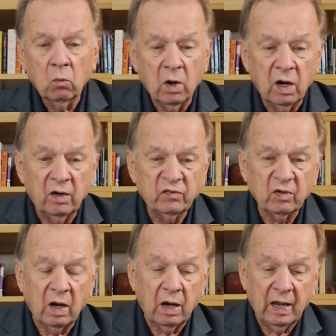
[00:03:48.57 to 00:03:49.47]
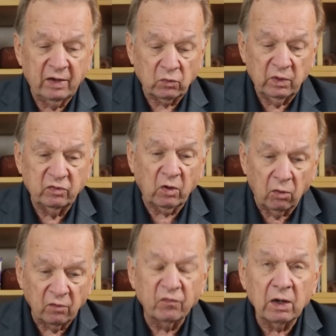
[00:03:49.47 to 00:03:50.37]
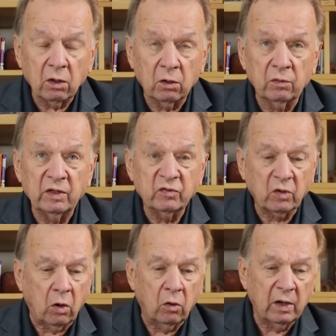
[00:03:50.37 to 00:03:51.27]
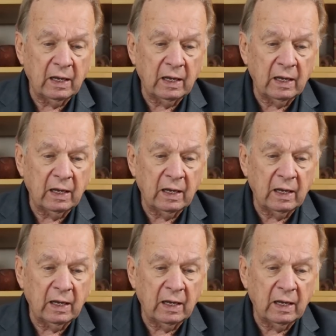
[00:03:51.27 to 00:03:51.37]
was as a result of their earnings call,